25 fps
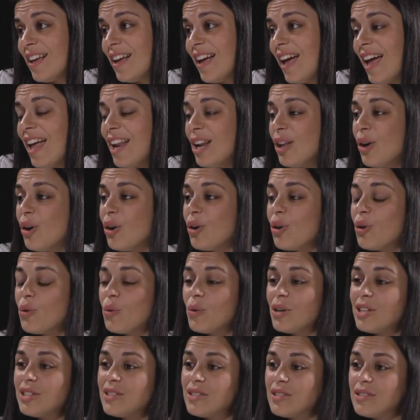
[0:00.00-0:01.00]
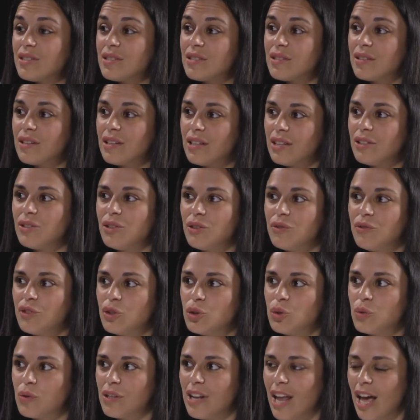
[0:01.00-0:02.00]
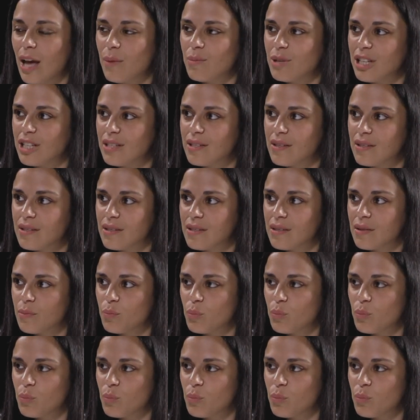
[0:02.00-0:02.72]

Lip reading: along with individual habits.